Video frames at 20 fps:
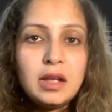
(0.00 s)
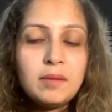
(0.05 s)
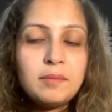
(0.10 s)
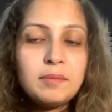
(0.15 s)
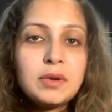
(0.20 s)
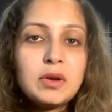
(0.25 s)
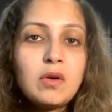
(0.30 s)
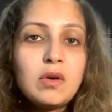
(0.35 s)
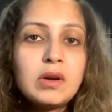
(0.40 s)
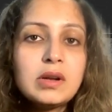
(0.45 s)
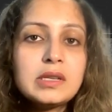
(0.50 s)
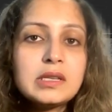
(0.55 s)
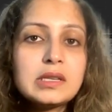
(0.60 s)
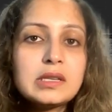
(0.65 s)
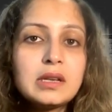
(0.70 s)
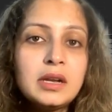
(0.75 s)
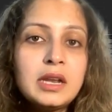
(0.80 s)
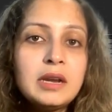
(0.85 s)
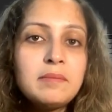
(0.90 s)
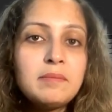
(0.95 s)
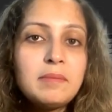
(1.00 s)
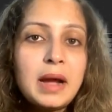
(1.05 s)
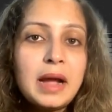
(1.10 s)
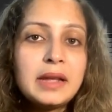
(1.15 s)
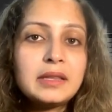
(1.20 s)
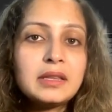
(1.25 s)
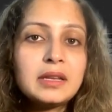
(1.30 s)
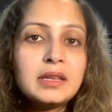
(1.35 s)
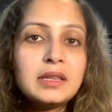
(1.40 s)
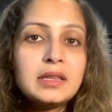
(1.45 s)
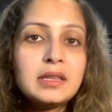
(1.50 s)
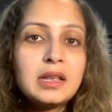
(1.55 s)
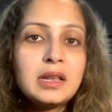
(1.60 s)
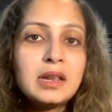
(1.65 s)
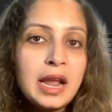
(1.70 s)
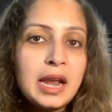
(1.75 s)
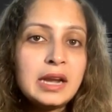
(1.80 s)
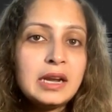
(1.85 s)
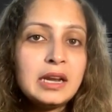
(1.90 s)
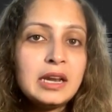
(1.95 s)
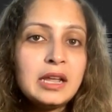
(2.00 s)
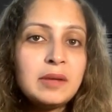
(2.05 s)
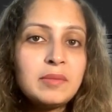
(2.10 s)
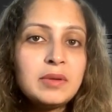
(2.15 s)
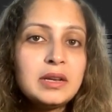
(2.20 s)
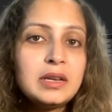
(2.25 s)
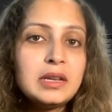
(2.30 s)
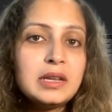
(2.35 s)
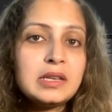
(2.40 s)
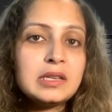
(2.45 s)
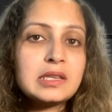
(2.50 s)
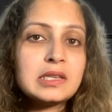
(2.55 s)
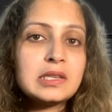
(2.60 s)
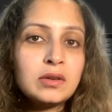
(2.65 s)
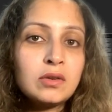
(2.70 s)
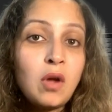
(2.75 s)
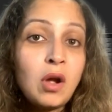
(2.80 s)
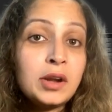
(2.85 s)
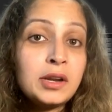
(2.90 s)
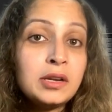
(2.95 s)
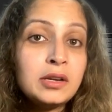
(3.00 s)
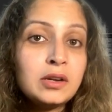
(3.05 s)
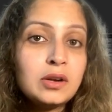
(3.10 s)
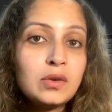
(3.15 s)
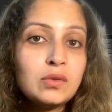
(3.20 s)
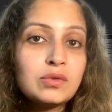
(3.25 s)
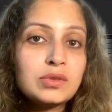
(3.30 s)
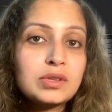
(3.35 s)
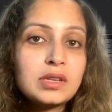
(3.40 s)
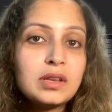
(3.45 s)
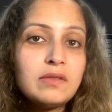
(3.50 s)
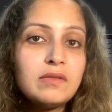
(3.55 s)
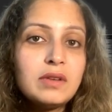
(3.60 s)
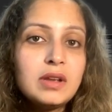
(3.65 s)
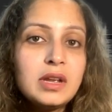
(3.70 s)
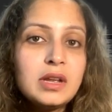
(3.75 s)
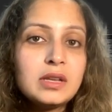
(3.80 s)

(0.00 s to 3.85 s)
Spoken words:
because in Python the n label is non-inclusive,